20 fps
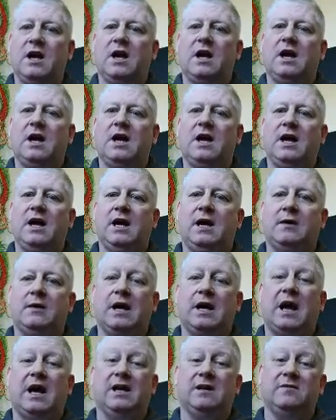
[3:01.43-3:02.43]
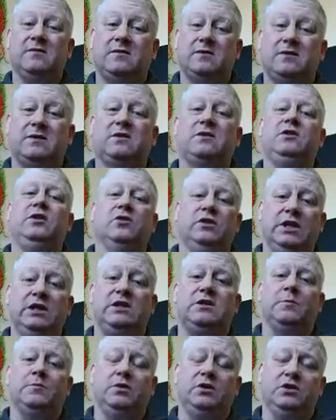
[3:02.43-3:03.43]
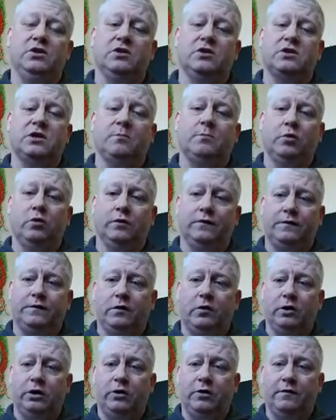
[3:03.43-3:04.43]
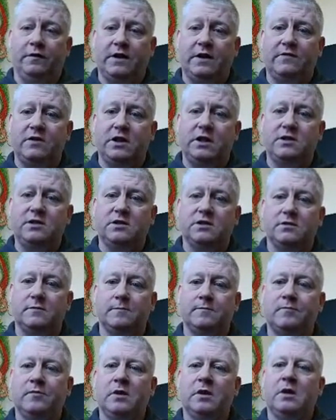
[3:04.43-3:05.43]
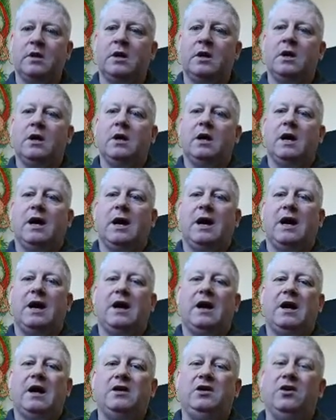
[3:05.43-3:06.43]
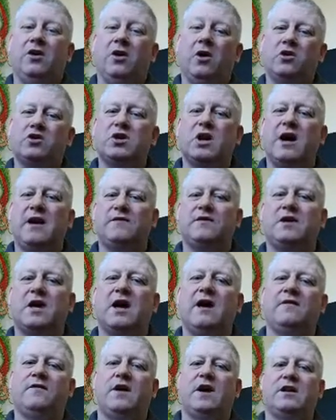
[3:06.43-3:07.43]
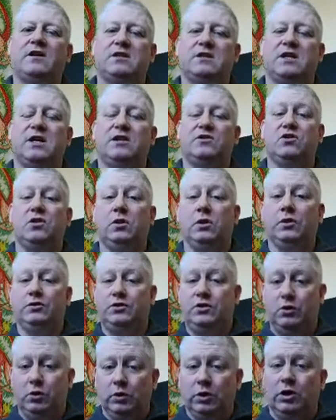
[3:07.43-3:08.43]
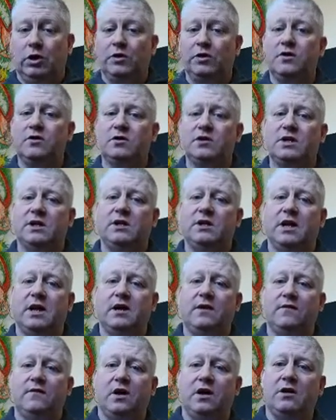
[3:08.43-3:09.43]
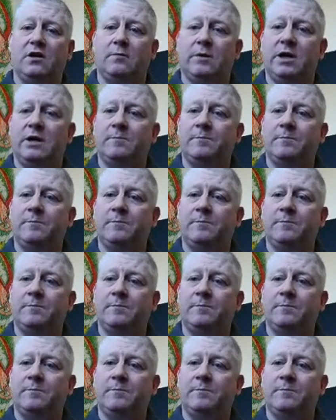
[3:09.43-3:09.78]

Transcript: and you'll need to produce a portfolio of evidence. You'll also have to have access to 2 learners in that environment.